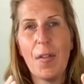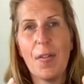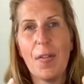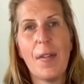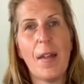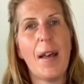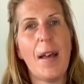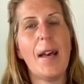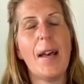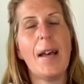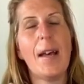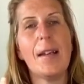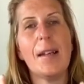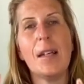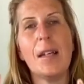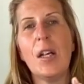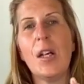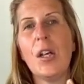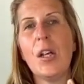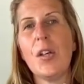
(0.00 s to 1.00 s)

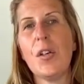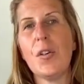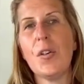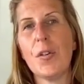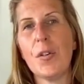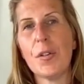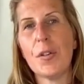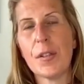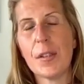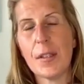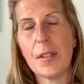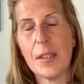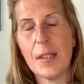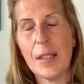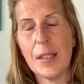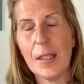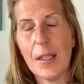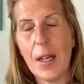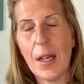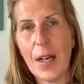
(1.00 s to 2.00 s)
then your
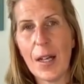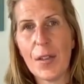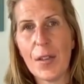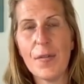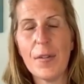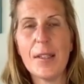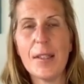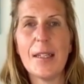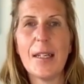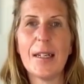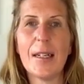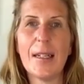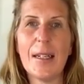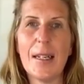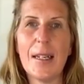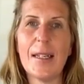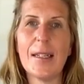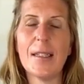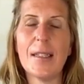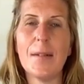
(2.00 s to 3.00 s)
arthritic
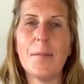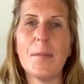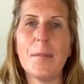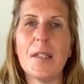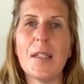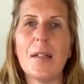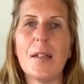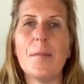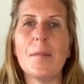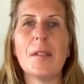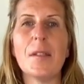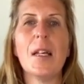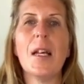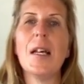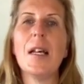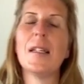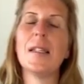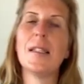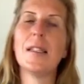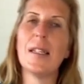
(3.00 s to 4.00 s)
knee symptoms
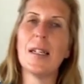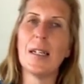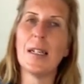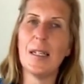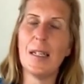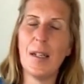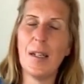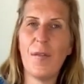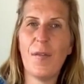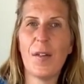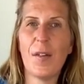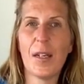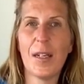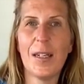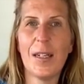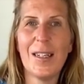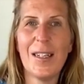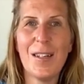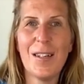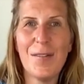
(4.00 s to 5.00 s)

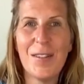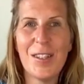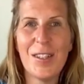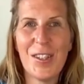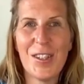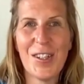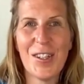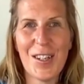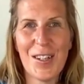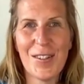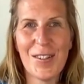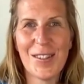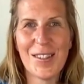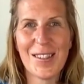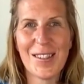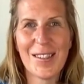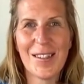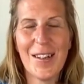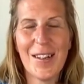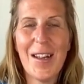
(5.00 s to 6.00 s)
significantly
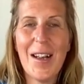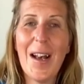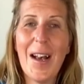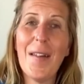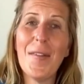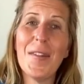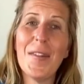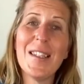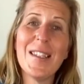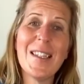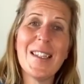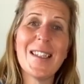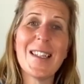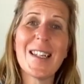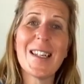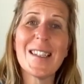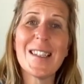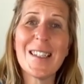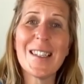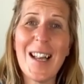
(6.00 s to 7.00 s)
reduce. And this is
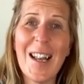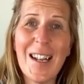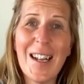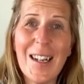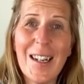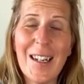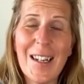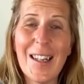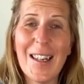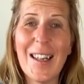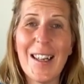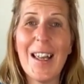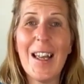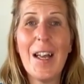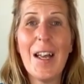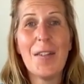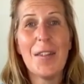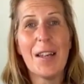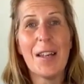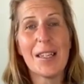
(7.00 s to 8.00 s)

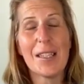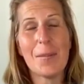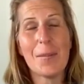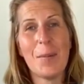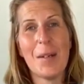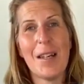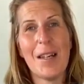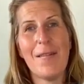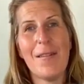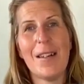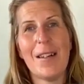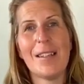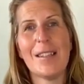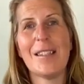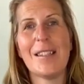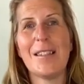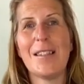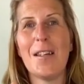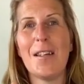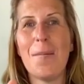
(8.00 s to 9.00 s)
exactly the
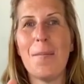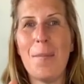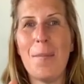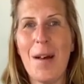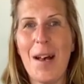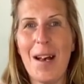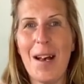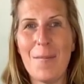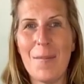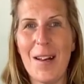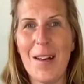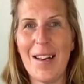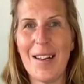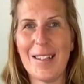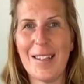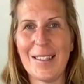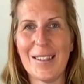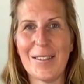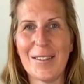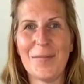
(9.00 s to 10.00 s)
experience that Pam
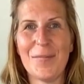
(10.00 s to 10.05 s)
had.